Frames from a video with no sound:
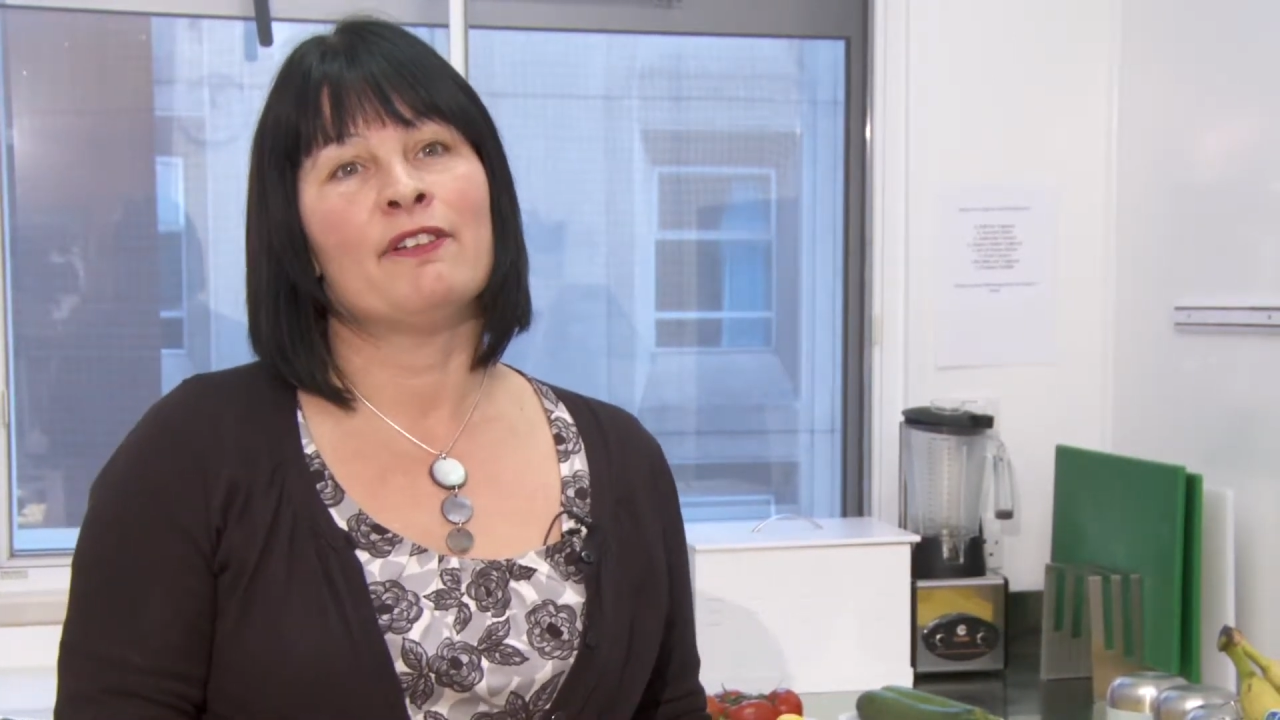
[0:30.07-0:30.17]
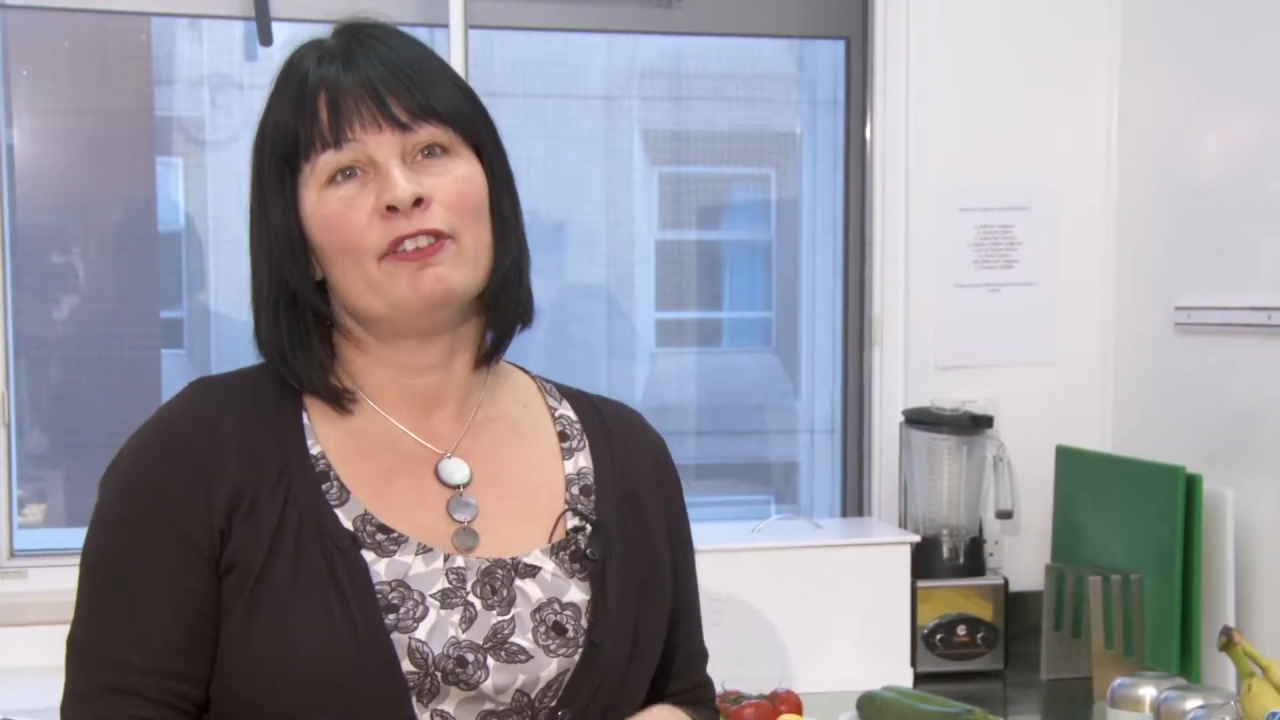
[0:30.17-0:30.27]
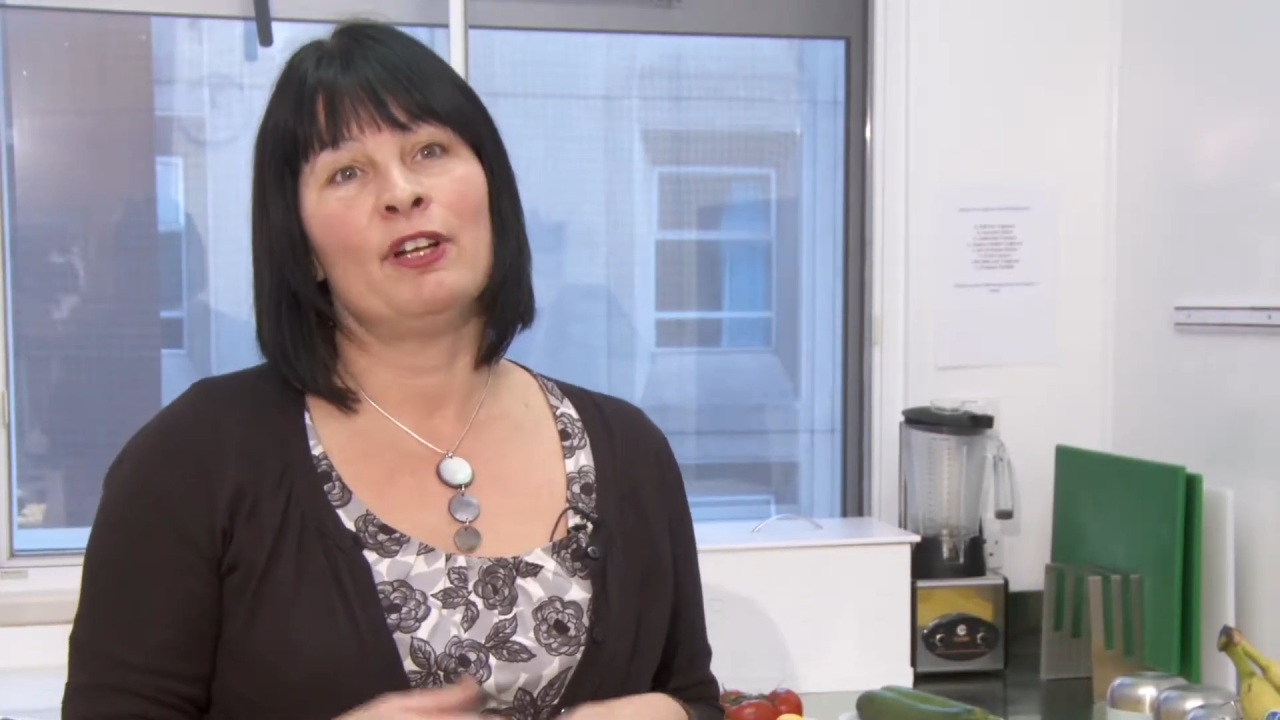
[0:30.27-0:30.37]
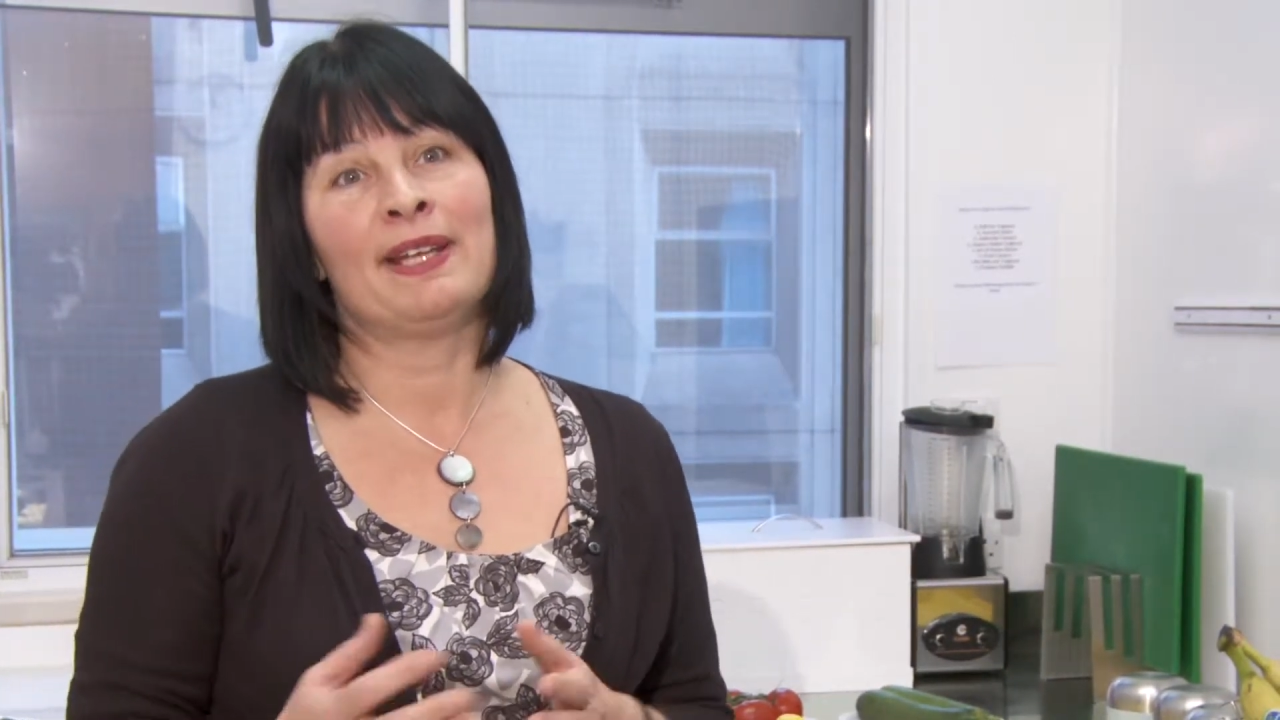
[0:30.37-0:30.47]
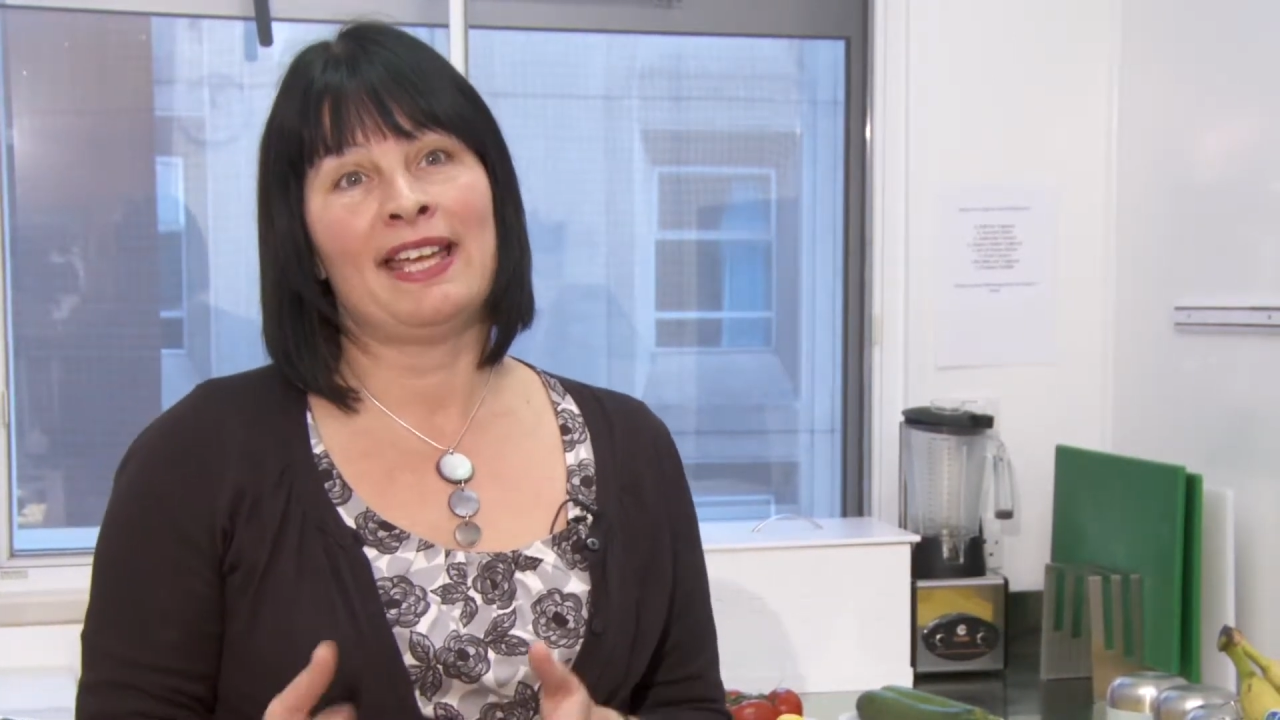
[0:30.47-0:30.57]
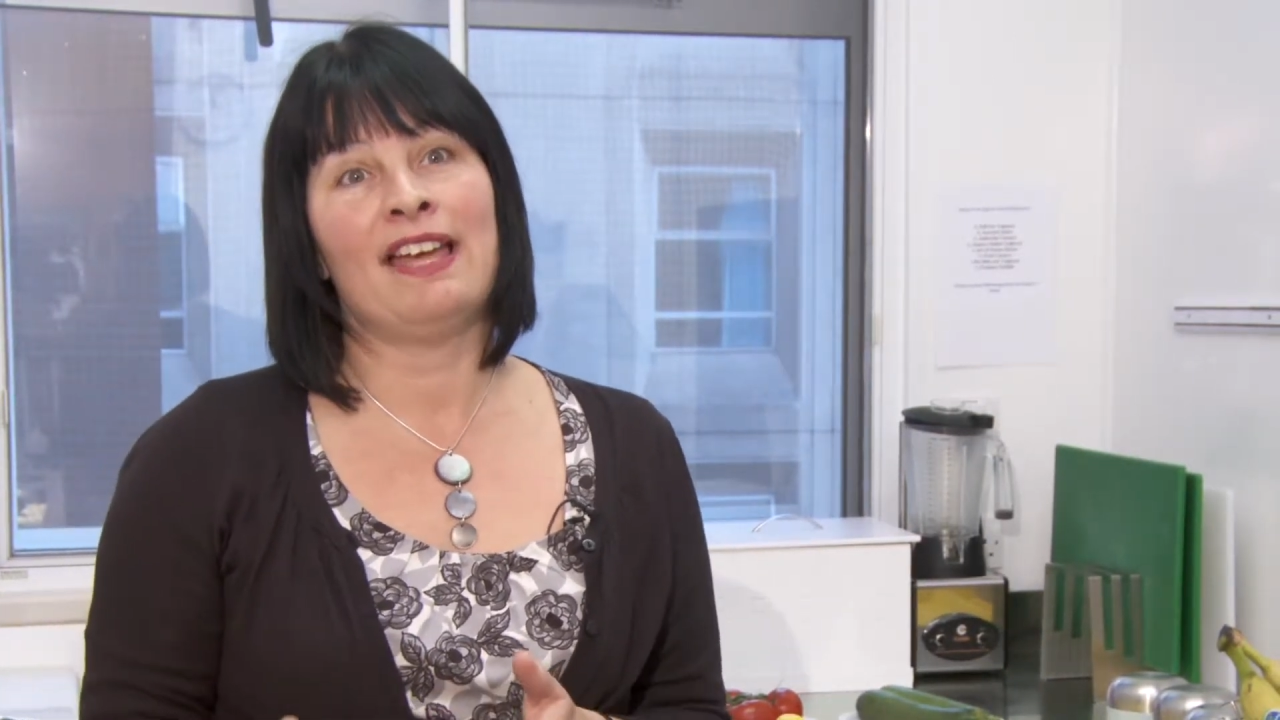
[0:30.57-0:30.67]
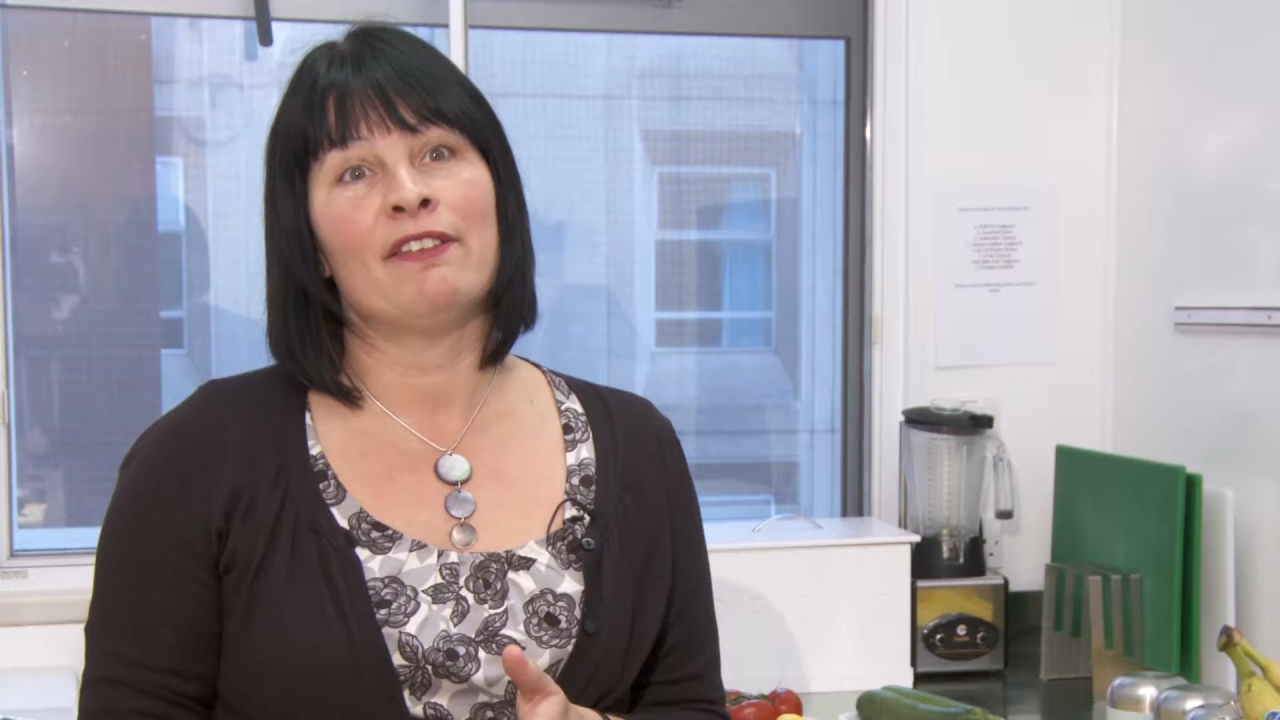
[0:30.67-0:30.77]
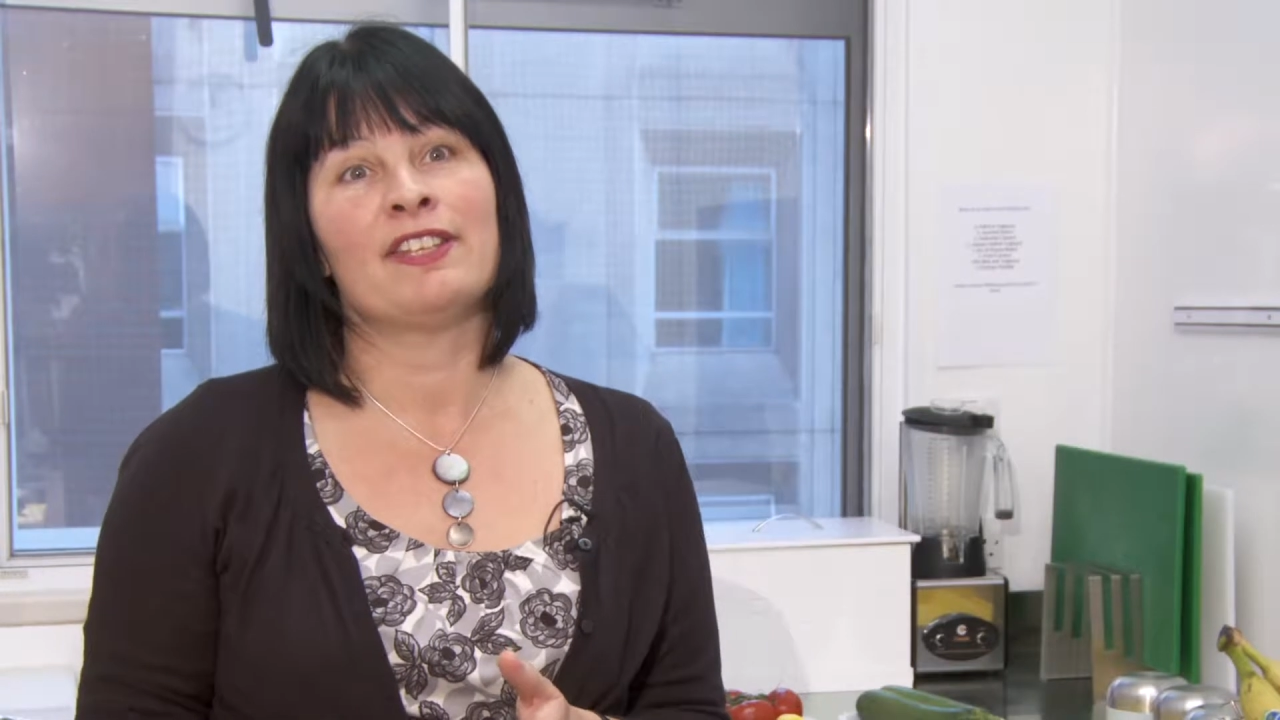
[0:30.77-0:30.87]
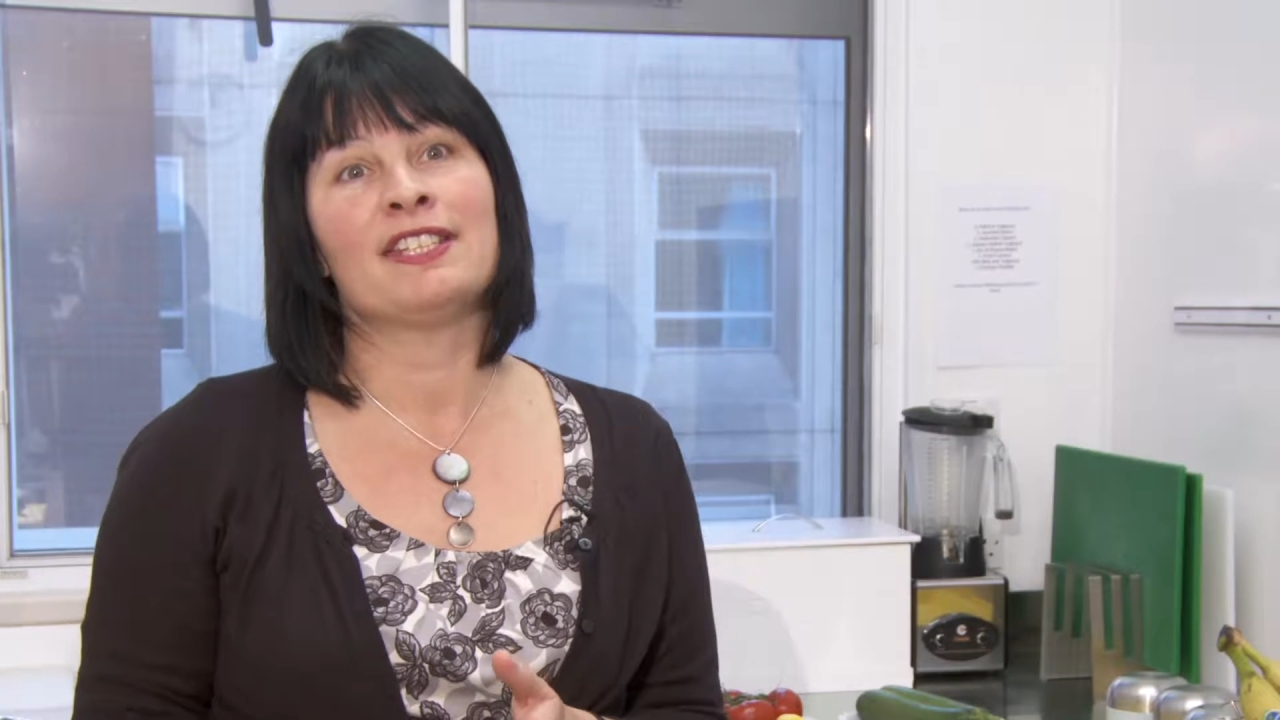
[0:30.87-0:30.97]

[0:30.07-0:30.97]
following a healthy